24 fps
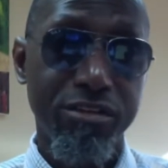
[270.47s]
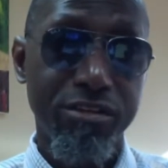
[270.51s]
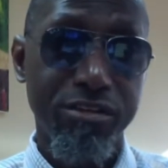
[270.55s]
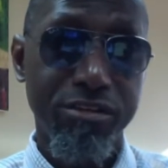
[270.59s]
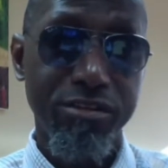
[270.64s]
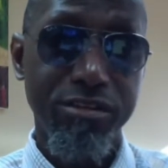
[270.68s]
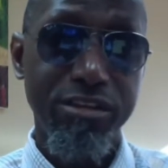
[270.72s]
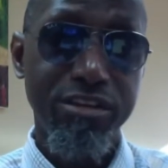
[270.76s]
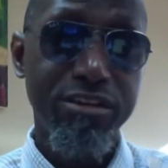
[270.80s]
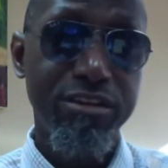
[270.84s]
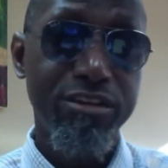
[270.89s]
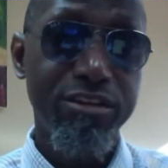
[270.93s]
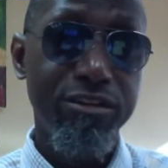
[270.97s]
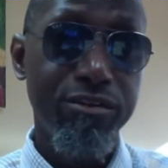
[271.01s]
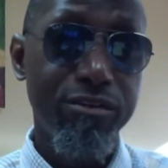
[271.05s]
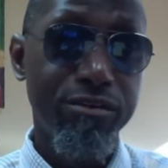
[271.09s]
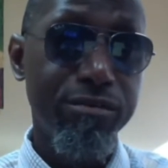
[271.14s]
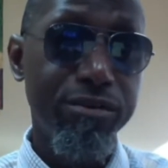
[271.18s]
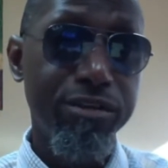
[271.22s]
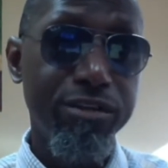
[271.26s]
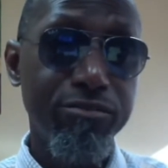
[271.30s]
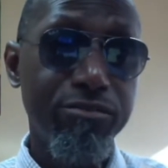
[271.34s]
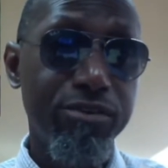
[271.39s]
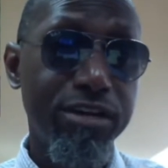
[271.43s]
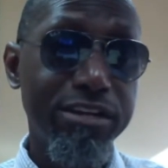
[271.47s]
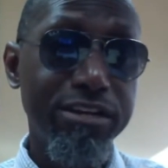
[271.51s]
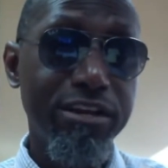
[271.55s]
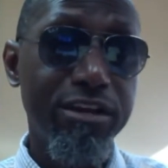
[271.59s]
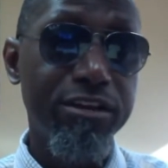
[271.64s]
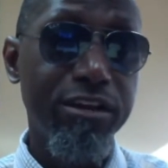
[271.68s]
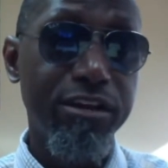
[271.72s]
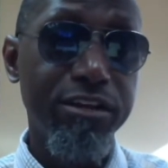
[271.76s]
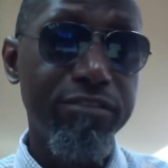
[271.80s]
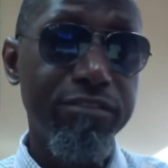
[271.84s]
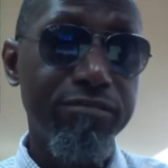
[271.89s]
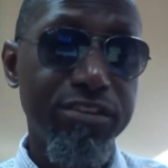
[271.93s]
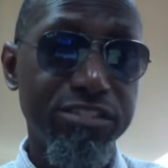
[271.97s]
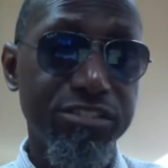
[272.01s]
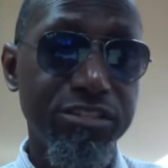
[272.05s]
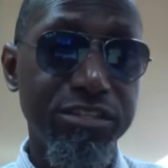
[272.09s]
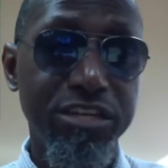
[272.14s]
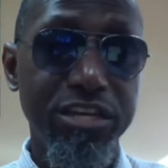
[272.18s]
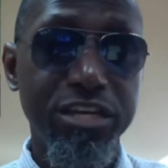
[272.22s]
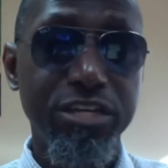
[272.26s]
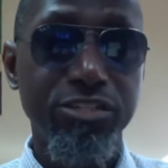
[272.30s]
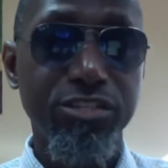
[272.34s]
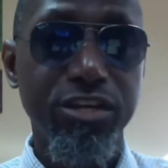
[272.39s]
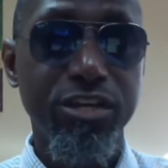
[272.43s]
They already know that they're under
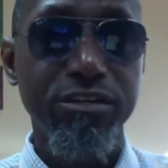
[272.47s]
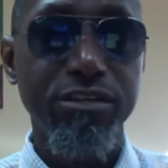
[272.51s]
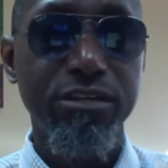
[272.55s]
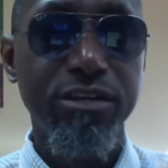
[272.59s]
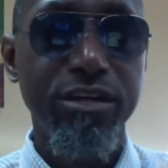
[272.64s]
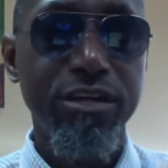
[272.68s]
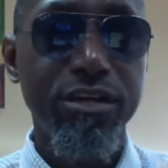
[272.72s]
investigation.